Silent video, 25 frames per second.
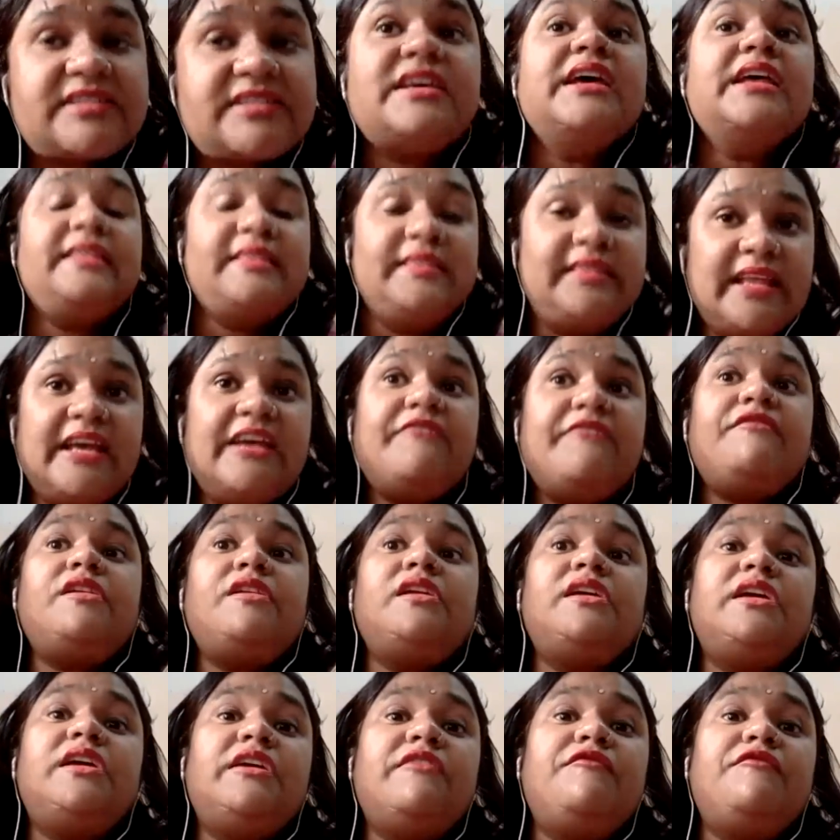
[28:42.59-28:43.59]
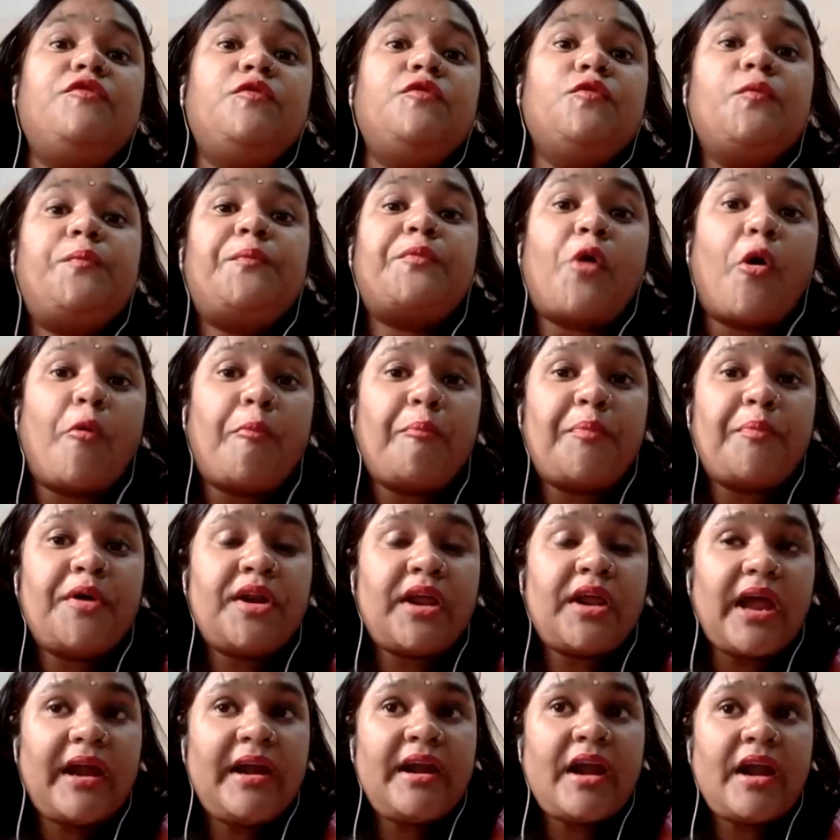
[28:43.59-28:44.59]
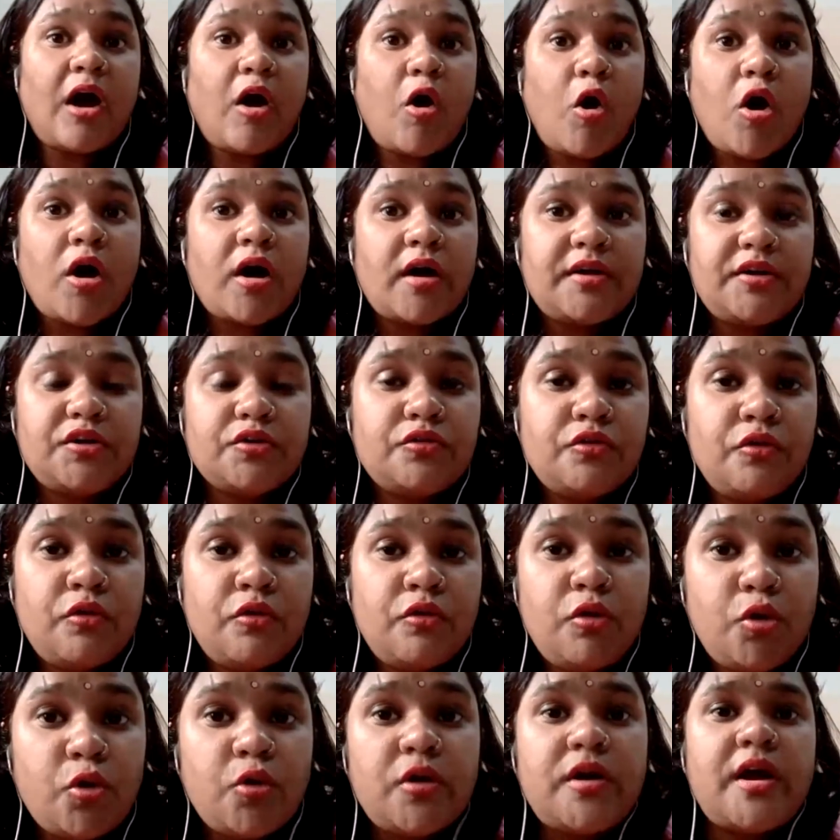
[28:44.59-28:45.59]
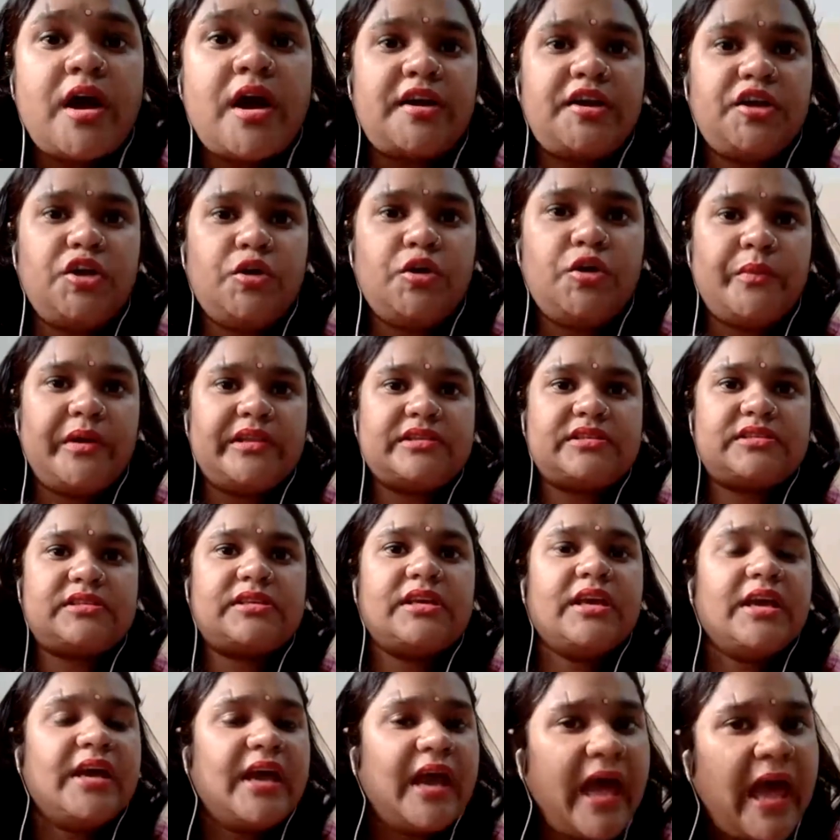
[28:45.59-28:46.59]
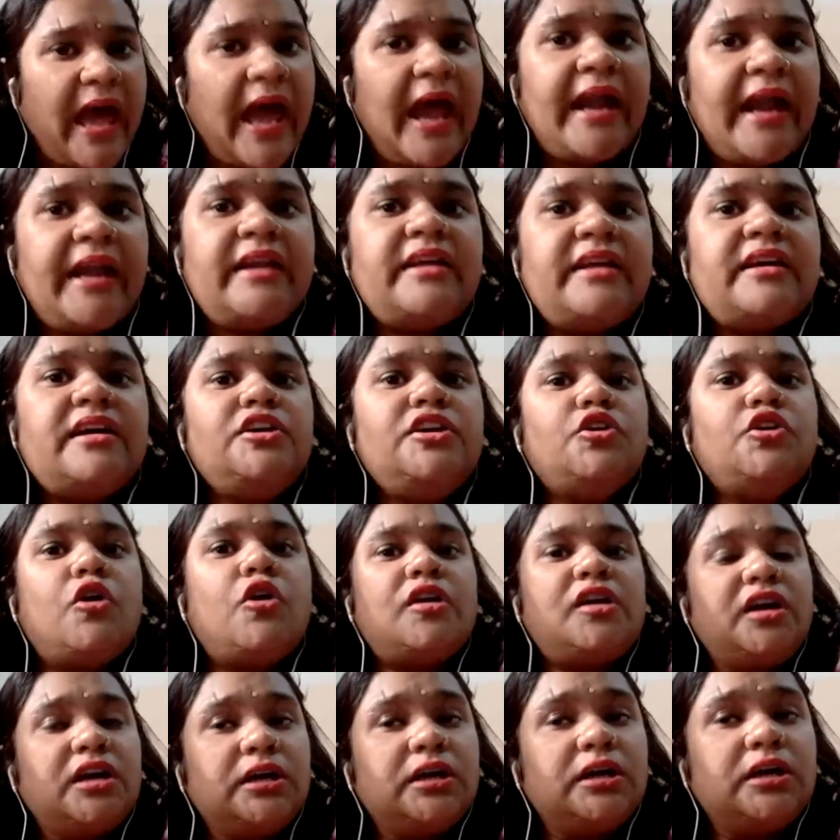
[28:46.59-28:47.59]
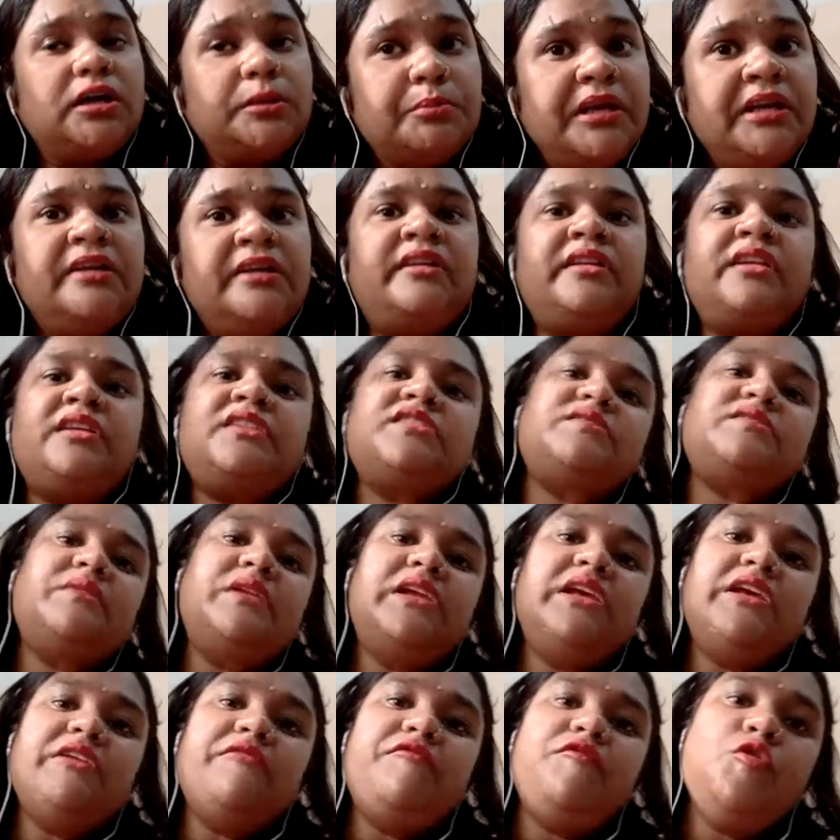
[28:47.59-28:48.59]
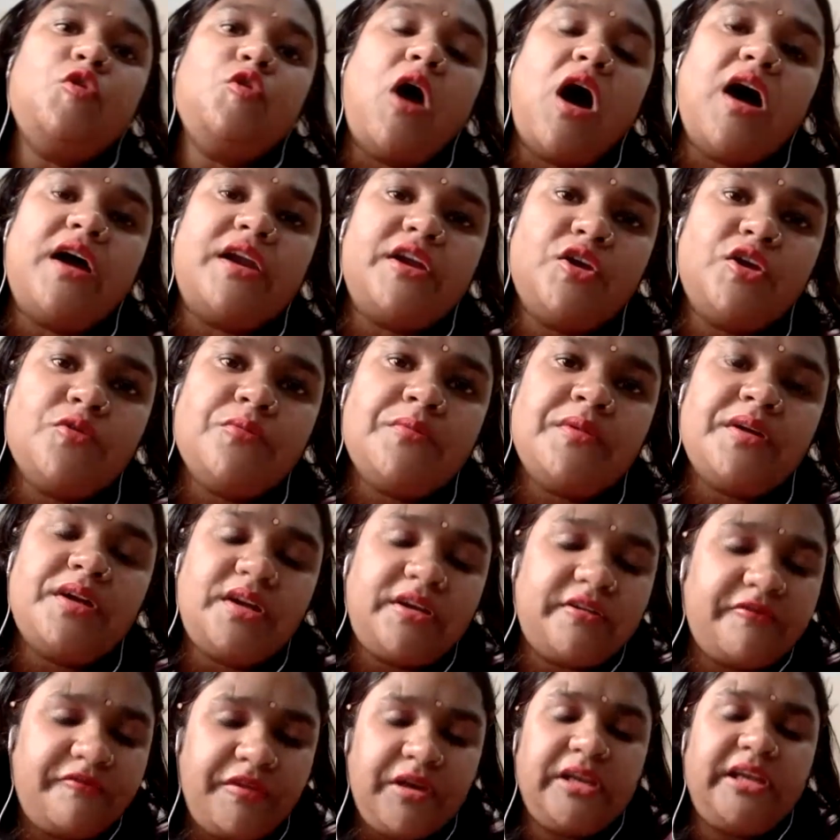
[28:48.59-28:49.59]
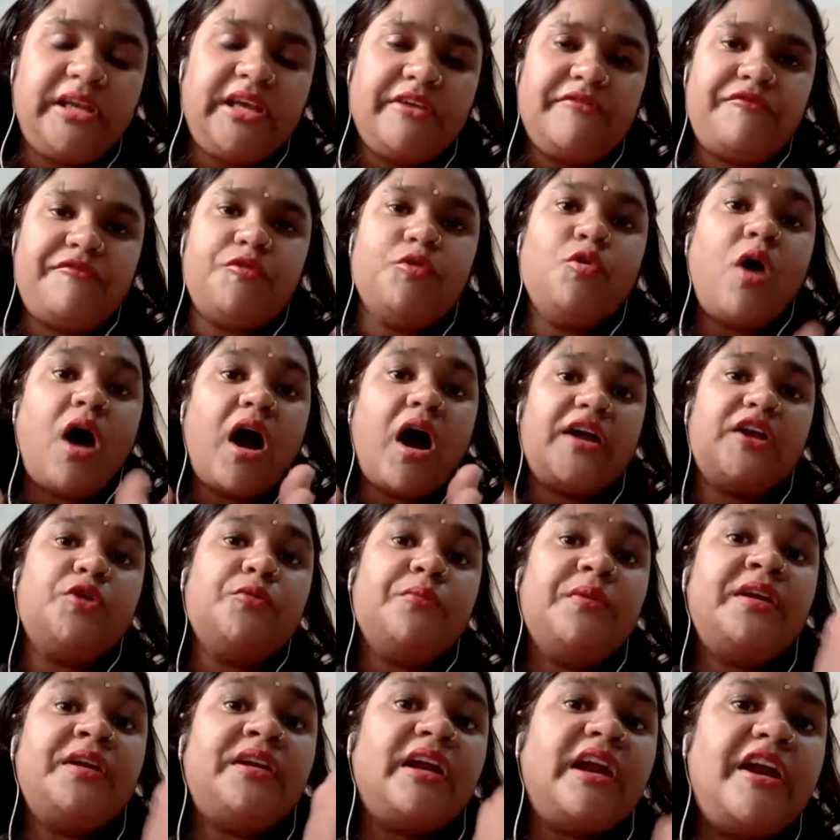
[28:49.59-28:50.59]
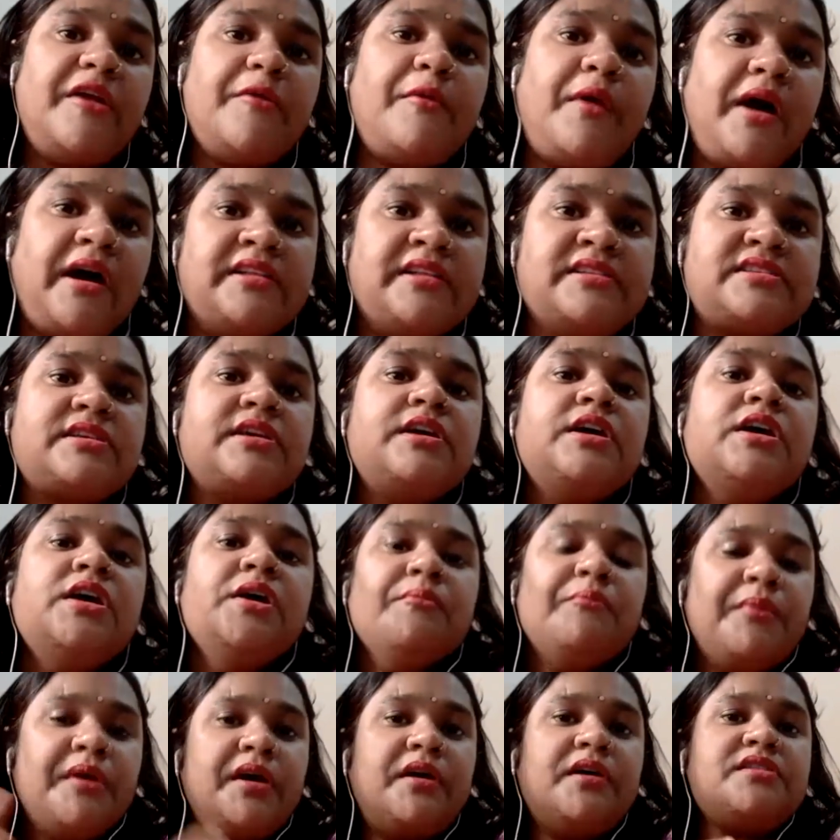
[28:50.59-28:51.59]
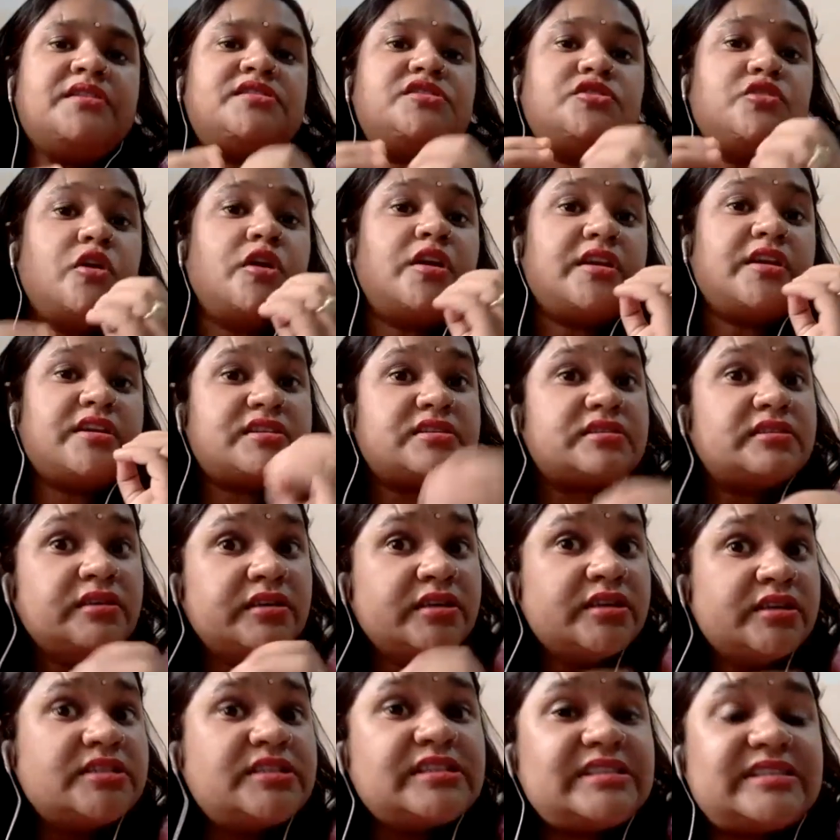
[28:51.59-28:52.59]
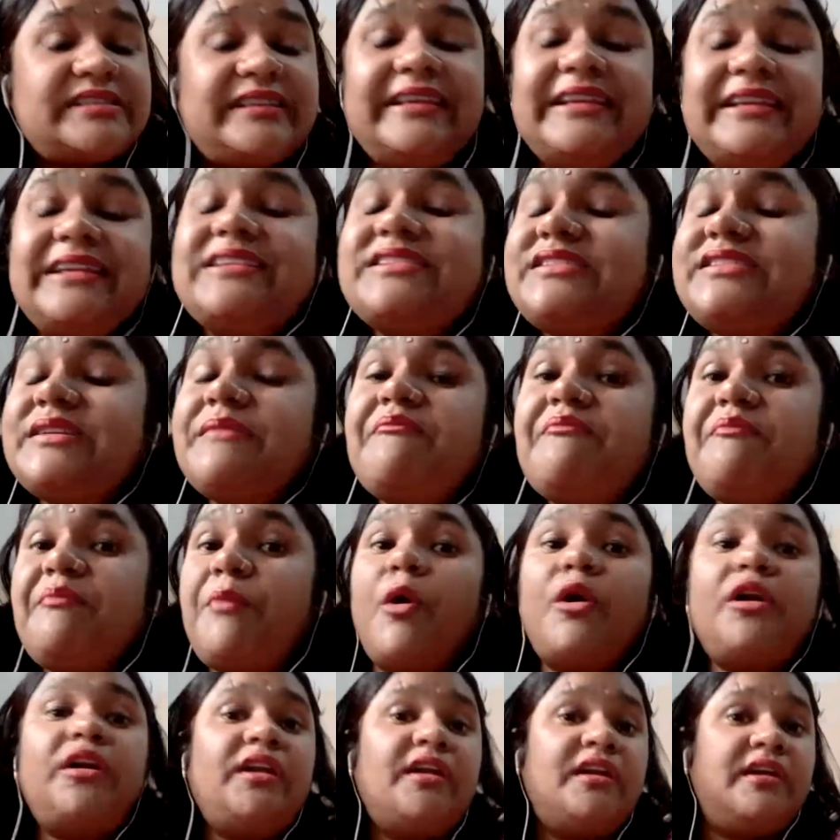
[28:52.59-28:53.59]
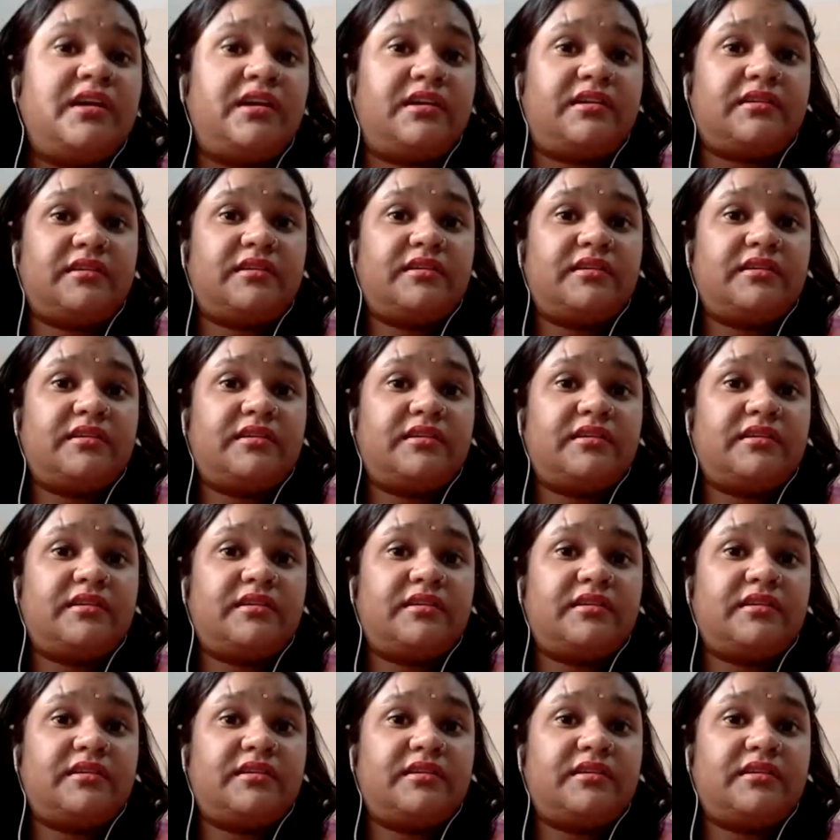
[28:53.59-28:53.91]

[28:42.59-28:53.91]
They will give you proper and good arguments, and your commentaries will give you argument advance, because your research skill is important.